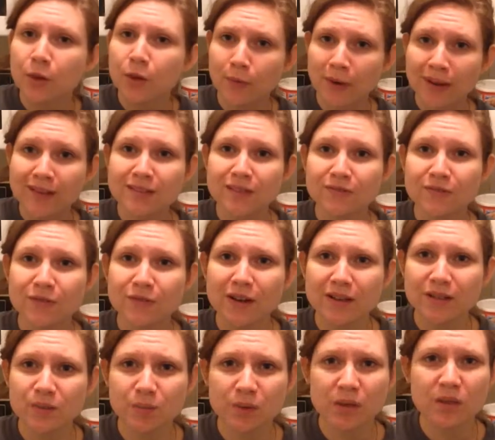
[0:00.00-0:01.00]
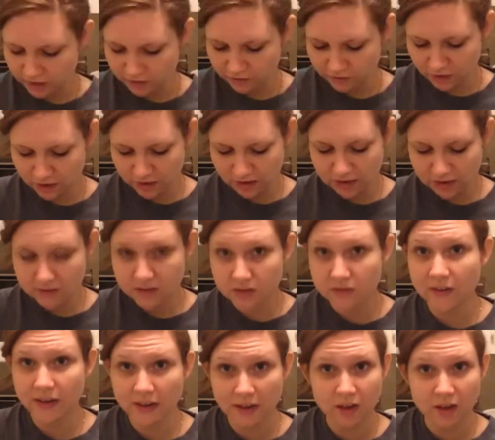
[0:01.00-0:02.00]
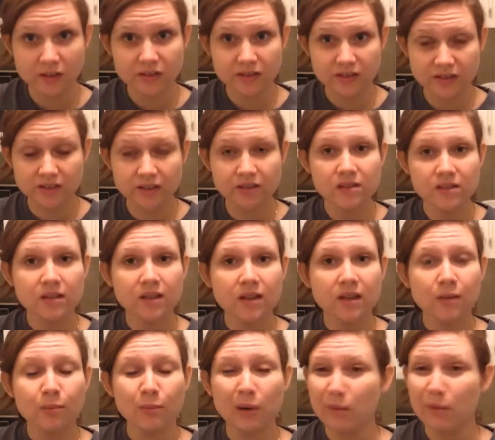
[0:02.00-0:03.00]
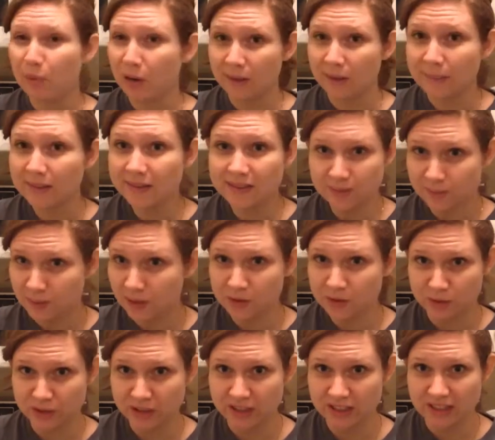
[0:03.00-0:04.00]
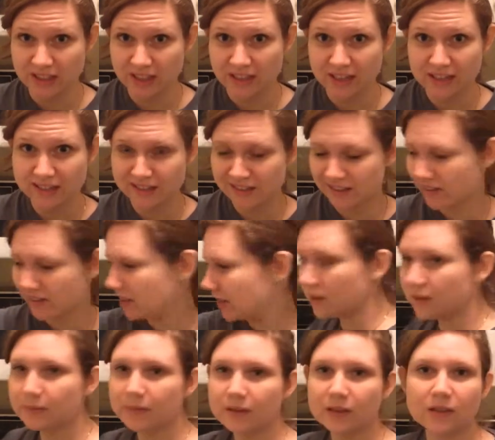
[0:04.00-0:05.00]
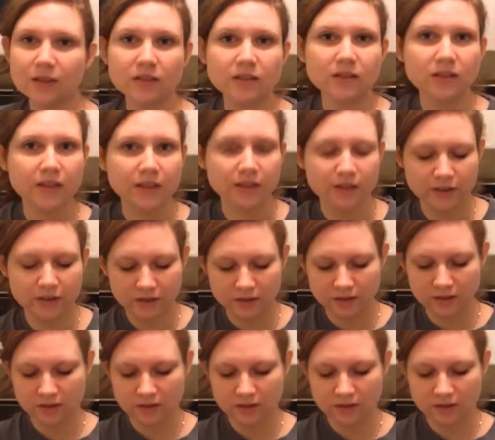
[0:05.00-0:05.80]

rest of the recipe, if all else fails, my apartment smells really nice. I'm a little scared.